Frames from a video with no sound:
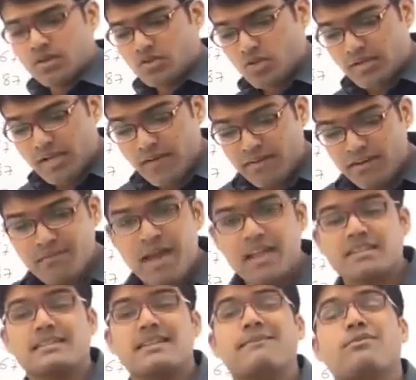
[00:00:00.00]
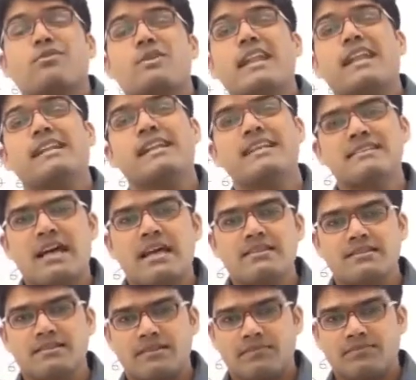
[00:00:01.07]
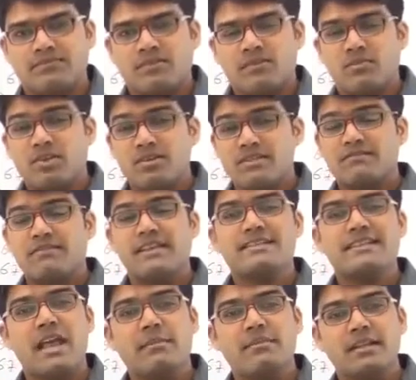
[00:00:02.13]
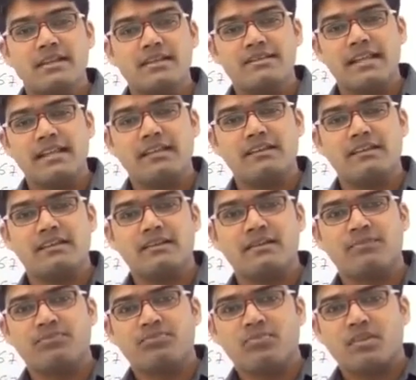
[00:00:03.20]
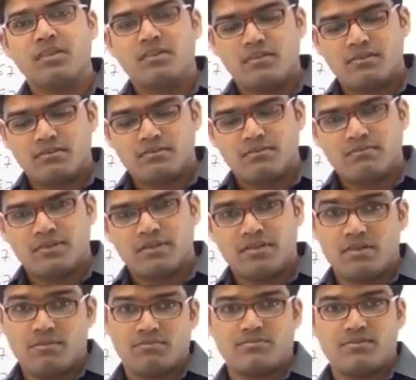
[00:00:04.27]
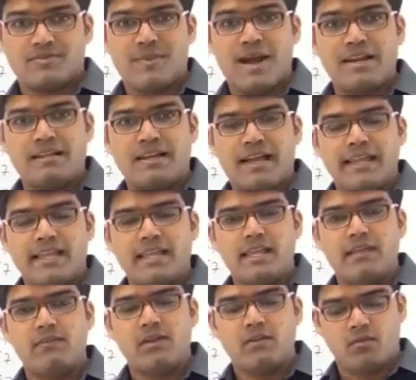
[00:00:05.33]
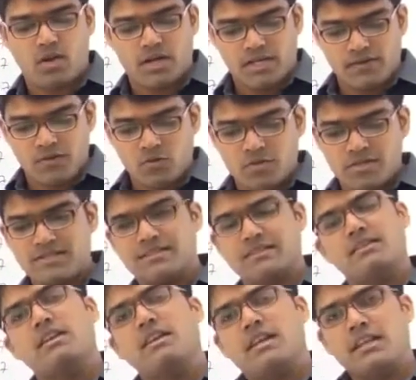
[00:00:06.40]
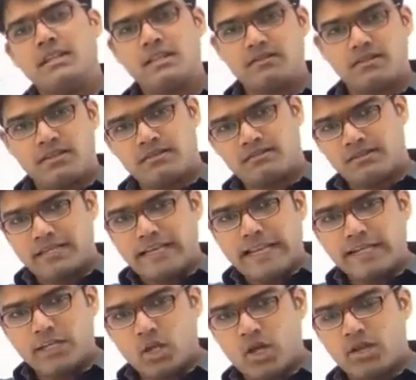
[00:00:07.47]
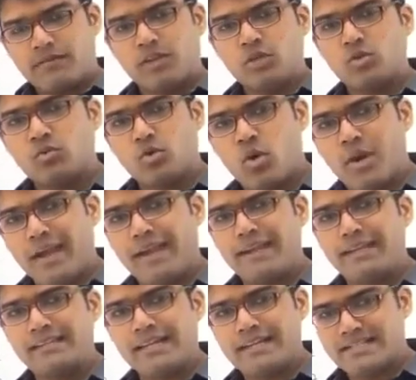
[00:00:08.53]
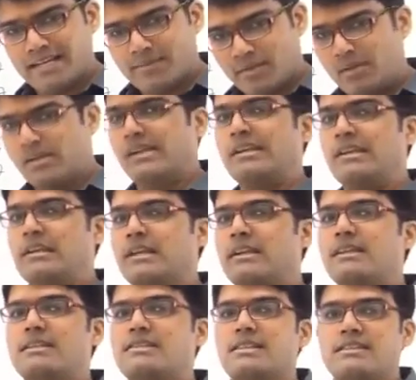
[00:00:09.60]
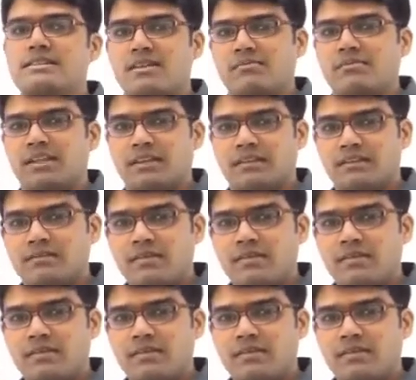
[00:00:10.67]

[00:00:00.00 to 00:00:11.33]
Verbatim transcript: So never mark step 4 directly as the answer. Because if the examiner is like a, uh, you know, smart guy, he will, what he will do is, in, in later on when you go ahead in that step, he will interchange something.